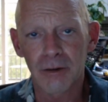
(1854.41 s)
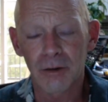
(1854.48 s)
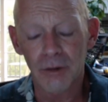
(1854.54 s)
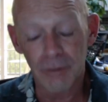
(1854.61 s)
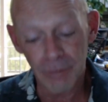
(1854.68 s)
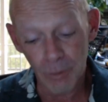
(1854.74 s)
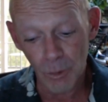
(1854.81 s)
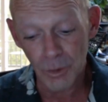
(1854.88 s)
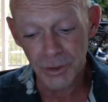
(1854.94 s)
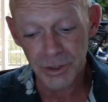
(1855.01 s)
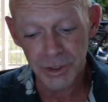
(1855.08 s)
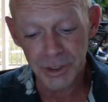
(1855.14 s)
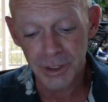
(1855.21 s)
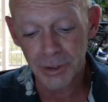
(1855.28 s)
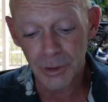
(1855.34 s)
Look forward to
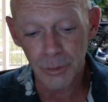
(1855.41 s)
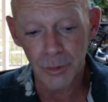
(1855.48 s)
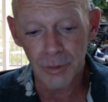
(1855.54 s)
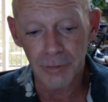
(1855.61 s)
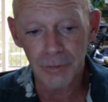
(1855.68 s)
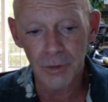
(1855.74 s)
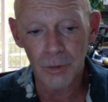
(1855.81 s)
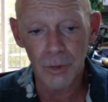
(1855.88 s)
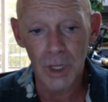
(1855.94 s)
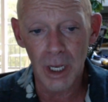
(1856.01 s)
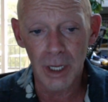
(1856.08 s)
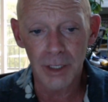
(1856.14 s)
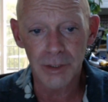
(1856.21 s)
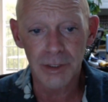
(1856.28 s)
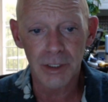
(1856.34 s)
seeing you in a few
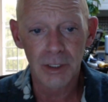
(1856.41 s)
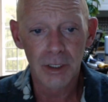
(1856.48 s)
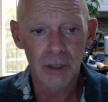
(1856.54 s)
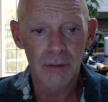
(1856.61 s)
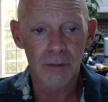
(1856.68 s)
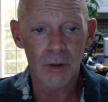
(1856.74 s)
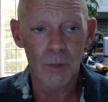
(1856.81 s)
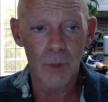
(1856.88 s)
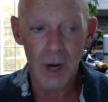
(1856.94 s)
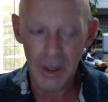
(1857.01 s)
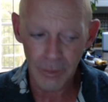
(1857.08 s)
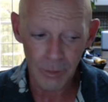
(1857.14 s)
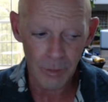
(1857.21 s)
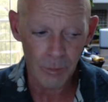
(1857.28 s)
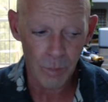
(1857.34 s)
days for a
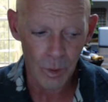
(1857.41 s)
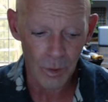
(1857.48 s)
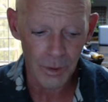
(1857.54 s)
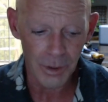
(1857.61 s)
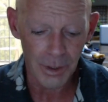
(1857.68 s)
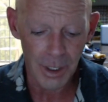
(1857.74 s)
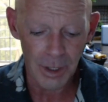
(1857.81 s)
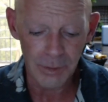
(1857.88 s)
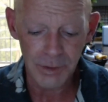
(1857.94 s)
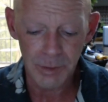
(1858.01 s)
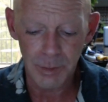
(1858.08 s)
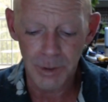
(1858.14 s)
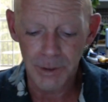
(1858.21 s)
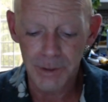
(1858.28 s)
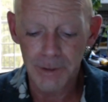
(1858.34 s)
rather important
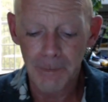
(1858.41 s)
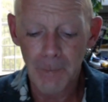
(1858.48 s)
announcement.